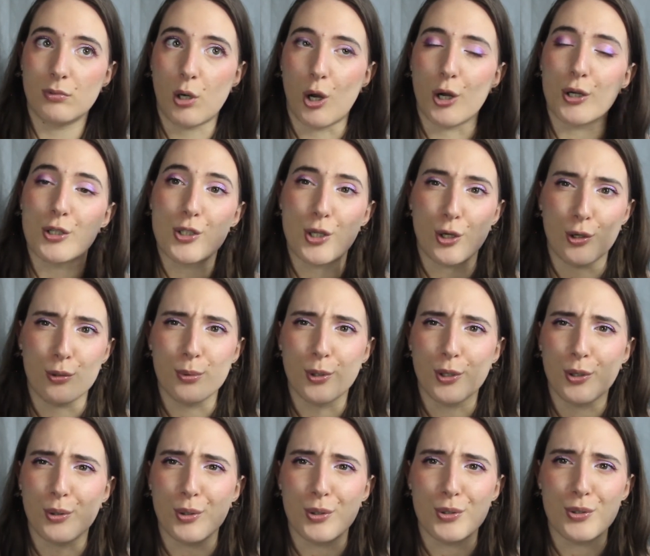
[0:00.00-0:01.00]

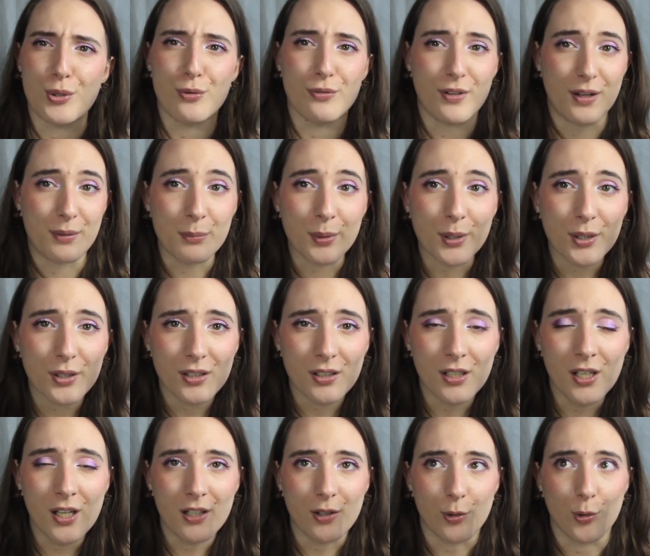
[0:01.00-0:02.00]
October or November
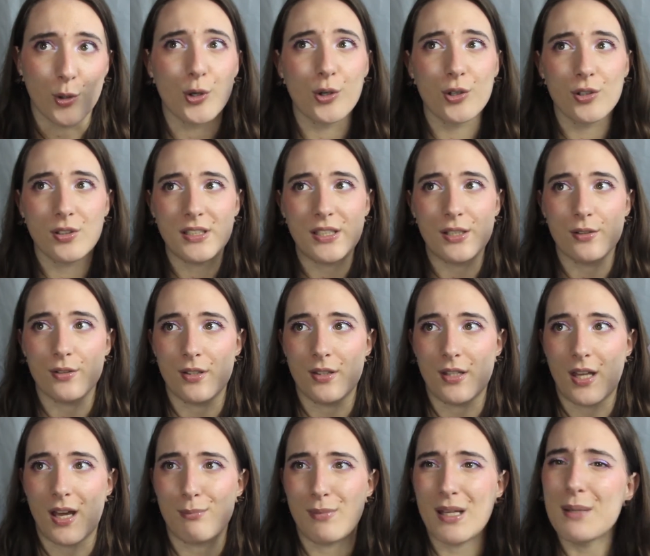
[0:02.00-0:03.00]
or earlier than
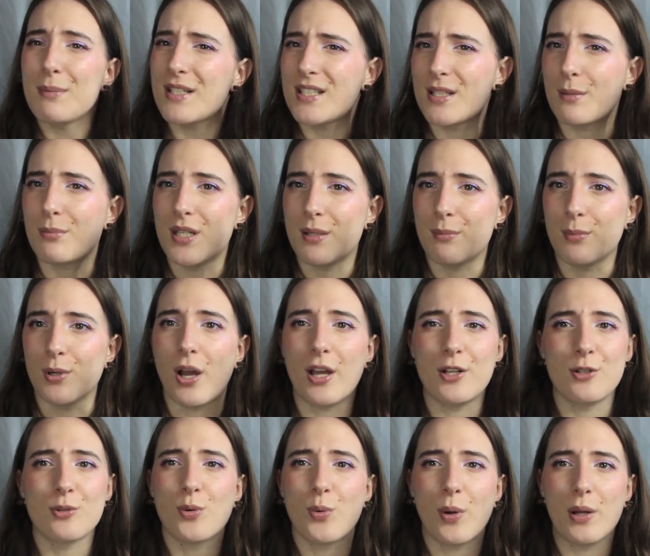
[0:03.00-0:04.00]
that, maybe September, I
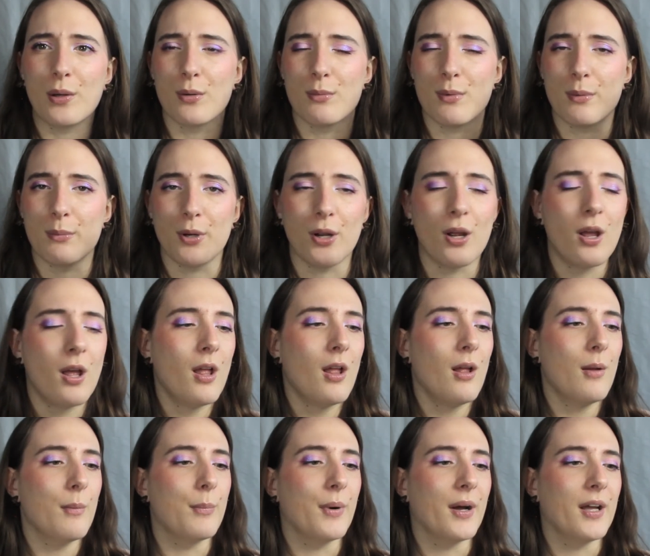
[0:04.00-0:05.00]
don't quite remember,
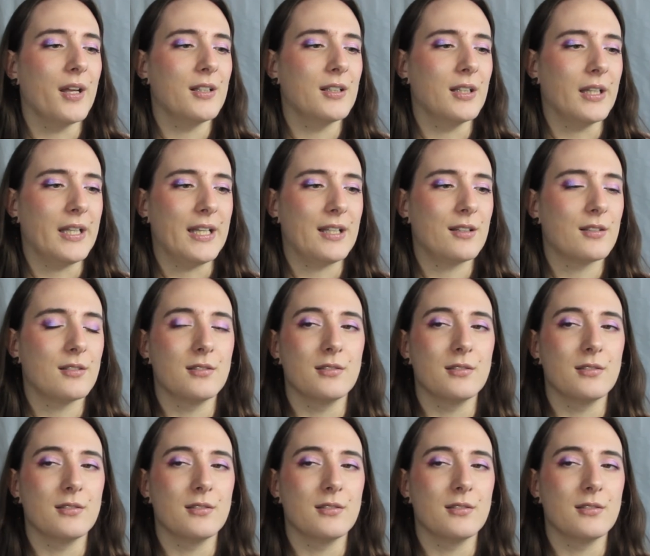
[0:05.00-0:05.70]
but like